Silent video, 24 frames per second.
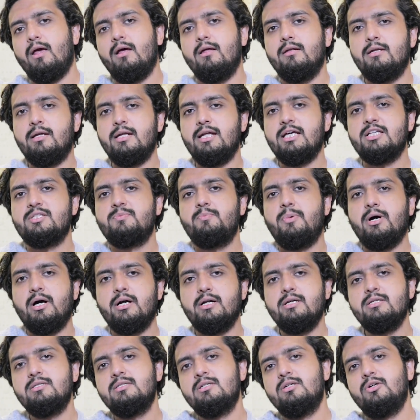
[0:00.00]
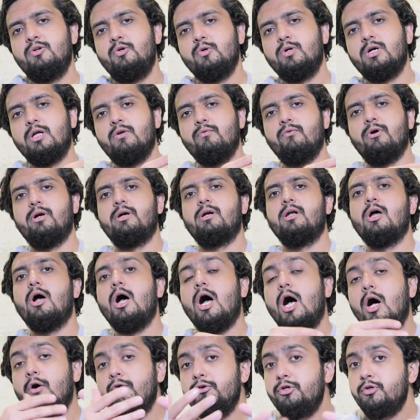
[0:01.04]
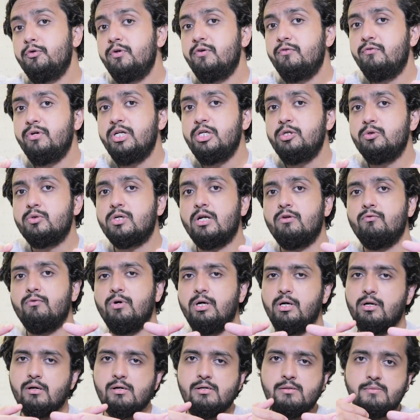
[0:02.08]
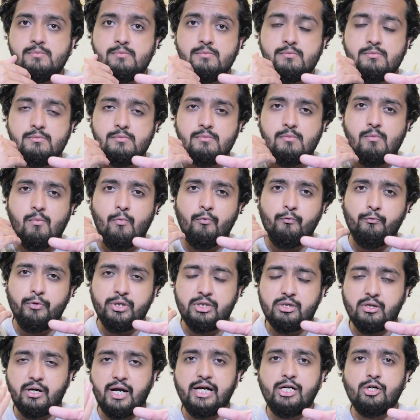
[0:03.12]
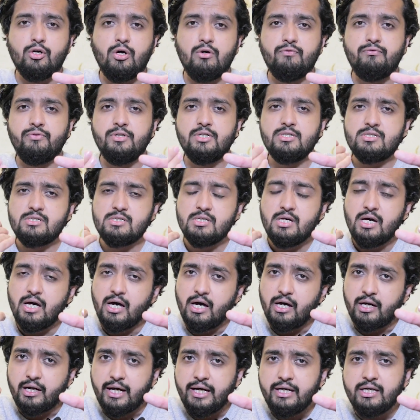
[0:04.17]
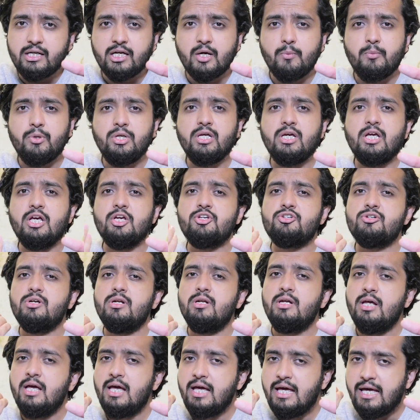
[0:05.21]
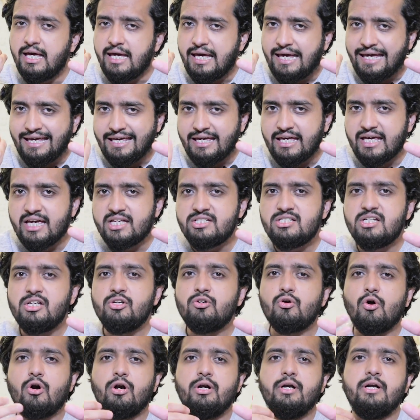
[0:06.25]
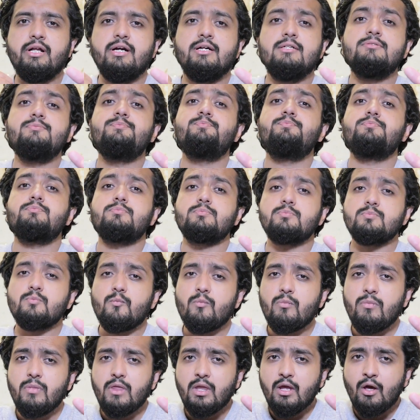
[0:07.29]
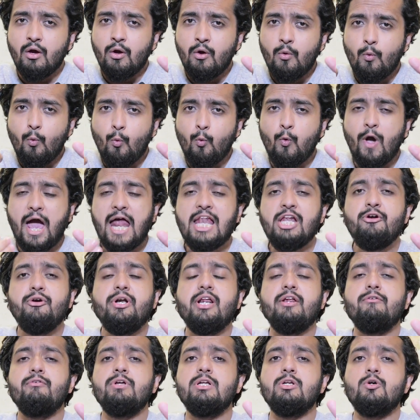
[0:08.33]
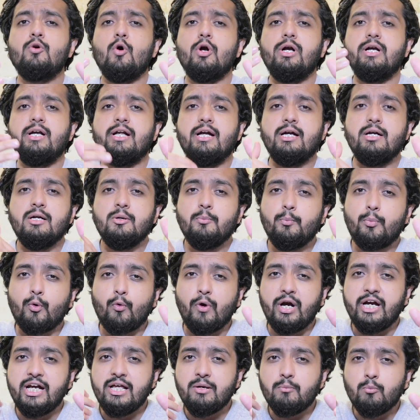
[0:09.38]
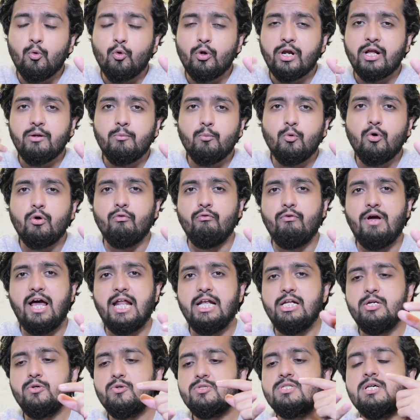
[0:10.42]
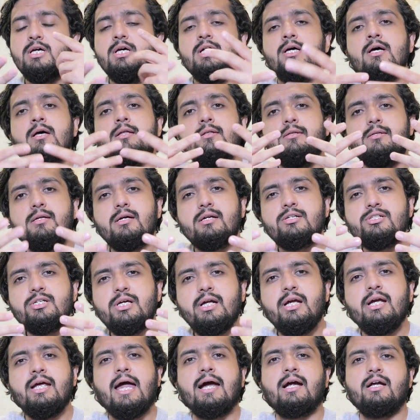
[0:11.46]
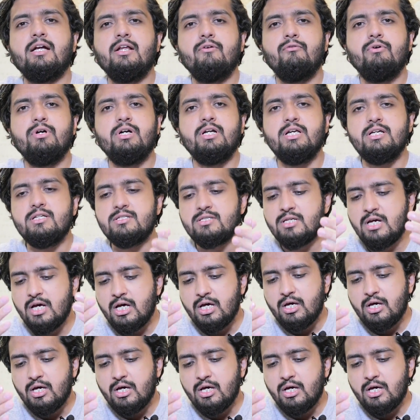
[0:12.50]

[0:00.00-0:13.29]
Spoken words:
the next part is to convert. Now, how will you convert? With right offers, right communication, engaging content, value-driven content, providing more and more values, nurturing activities.